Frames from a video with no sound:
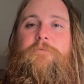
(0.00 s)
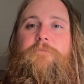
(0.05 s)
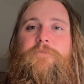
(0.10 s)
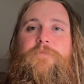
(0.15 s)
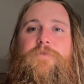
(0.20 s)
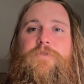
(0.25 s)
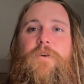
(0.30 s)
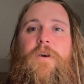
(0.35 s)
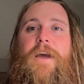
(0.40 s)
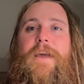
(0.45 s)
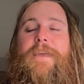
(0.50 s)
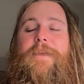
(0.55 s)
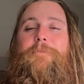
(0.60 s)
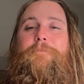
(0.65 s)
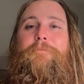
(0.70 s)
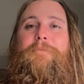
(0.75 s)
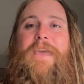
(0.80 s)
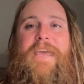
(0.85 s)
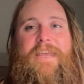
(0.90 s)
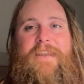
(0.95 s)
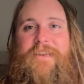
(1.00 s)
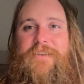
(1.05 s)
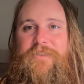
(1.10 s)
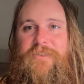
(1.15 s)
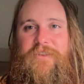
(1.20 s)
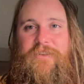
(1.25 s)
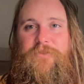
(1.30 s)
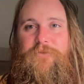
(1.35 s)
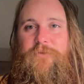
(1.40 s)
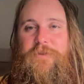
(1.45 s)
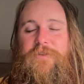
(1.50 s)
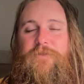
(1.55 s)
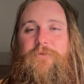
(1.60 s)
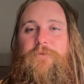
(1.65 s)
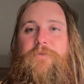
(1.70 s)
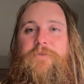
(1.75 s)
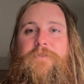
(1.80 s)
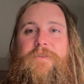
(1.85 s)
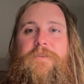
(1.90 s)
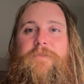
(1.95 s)
try and manage this
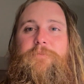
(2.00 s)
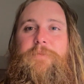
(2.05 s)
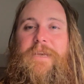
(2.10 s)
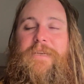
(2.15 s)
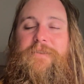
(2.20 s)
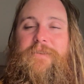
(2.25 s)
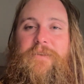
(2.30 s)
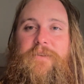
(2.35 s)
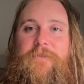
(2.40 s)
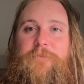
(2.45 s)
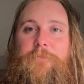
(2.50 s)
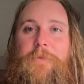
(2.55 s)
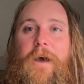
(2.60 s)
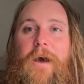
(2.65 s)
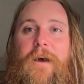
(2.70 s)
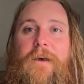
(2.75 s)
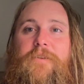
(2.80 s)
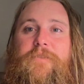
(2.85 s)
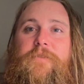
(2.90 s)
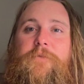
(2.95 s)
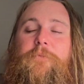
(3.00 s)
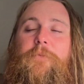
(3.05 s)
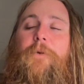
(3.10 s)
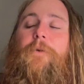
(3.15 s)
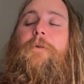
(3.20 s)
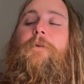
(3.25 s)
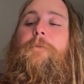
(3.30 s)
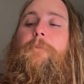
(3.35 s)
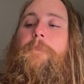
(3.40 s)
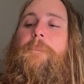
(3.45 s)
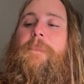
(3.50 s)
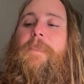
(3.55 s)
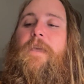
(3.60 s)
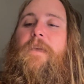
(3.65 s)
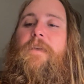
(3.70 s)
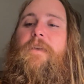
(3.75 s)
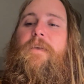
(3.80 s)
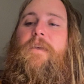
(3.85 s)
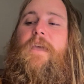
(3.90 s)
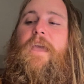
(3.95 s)
resource as best as possible
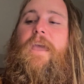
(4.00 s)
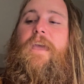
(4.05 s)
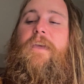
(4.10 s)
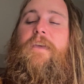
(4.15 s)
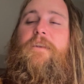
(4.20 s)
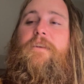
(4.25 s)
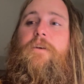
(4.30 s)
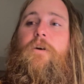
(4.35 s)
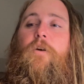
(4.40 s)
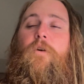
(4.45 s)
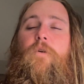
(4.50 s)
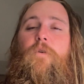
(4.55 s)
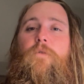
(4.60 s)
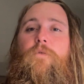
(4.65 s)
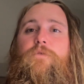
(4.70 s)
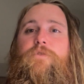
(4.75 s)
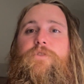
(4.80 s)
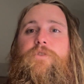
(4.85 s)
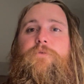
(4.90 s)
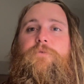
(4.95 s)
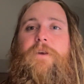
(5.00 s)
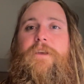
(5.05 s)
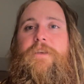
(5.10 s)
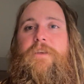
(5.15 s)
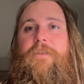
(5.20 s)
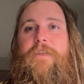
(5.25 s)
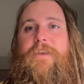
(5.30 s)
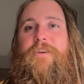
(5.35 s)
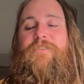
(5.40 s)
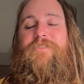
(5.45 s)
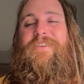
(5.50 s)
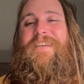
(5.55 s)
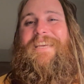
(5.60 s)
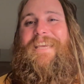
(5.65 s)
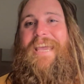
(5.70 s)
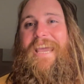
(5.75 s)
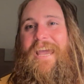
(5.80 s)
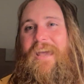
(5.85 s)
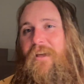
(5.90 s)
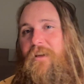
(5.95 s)
and hold your regulators
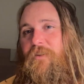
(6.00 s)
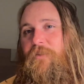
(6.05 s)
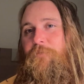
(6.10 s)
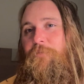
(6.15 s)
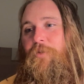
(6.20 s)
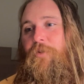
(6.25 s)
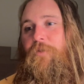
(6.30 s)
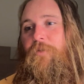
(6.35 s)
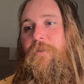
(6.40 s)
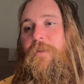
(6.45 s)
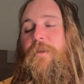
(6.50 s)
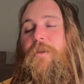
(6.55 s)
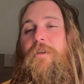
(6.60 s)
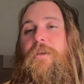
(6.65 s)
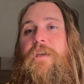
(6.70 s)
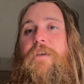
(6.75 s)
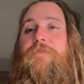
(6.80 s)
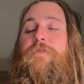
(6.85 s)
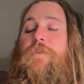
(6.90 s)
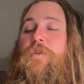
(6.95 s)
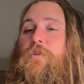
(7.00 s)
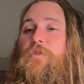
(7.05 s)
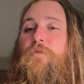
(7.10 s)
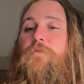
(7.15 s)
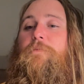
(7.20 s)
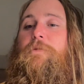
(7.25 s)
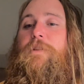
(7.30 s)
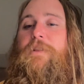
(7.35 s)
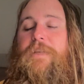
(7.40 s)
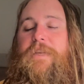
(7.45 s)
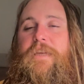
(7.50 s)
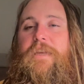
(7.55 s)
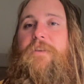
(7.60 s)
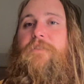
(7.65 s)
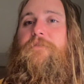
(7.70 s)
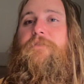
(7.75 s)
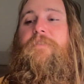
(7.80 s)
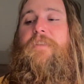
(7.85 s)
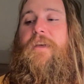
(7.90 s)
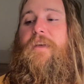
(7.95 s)
accountable if you
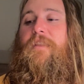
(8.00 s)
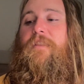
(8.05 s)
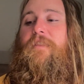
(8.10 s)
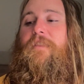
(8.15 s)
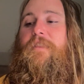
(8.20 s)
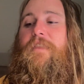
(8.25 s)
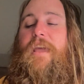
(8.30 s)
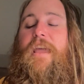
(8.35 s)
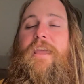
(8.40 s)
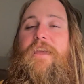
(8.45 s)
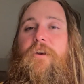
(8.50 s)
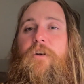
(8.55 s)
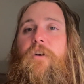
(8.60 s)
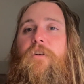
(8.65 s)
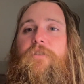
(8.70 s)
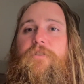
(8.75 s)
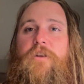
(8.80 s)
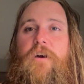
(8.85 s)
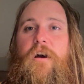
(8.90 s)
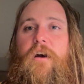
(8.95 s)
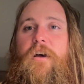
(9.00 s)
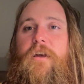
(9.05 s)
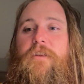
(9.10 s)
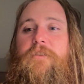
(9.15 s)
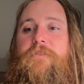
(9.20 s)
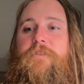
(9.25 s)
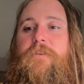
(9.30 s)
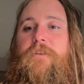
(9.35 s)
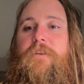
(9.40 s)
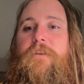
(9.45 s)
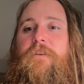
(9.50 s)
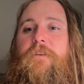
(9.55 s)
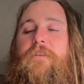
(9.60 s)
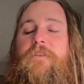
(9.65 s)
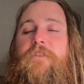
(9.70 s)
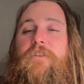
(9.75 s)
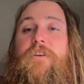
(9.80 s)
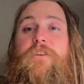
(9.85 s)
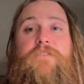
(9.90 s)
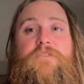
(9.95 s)
believe that they are not
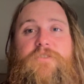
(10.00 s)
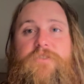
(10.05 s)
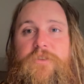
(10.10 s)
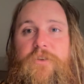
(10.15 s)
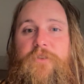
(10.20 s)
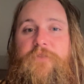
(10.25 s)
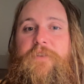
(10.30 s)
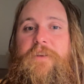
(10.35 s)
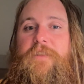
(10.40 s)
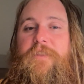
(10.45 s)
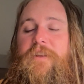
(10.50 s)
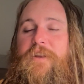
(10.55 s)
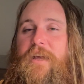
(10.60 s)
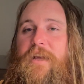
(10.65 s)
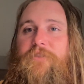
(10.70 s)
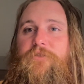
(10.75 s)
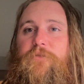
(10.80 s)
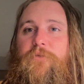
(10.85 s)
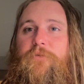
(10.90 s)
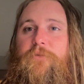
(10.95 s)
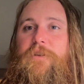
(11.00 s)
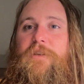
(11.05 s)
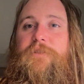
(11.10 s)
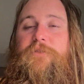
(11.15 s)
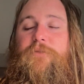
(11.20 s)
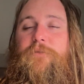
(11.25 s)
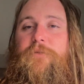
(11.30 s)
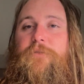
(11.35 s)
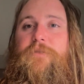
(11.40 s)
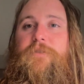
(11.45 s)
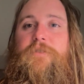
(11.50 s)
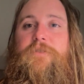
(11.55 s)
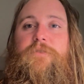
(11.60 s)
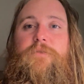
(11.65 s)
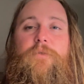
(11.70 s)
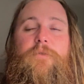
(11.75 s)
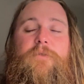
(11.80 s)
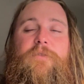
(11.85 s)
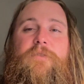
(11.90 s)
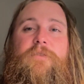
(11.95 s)
conserving the natural resources
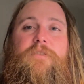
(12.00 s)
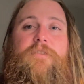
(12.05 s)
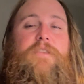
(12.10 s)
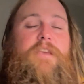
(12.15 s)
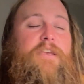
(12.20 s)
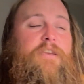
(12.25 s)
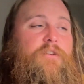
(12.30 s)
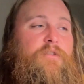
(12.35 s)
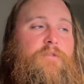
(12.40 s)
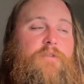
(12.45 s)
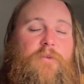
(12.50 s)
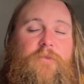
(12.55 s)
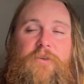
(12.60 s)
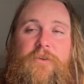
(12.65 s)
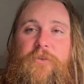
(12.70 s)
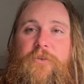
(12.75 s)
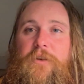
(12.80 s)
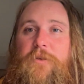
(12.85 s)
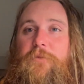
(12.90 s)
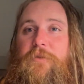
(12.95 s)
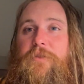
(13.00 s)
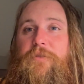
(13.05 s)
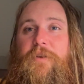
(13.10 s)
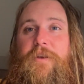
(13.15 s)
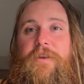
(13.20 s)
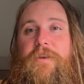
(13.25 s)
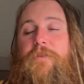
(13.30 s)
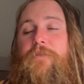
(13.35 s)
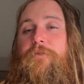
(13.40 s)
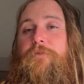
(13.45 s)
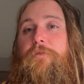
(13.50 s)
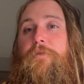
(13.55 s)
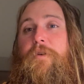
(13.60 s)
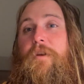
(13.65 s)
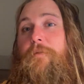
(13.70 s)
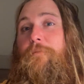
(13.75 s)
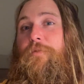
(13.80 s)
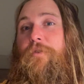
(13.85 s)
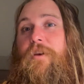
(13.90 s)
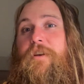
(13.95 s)
or that you don't agree with regulatory
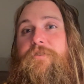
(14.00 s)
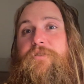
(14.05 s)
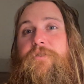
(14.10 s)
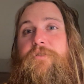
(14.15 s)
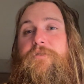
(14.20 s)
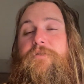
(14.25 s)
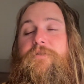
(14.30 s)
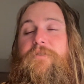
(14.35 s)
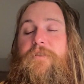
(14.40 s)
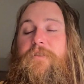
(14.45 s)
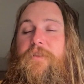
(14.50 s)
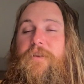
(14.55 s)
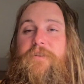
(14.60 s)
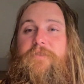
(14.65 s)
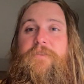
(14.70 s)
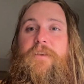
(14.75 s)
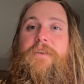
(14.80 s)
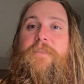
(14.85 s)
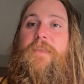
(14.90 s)
pressures and things like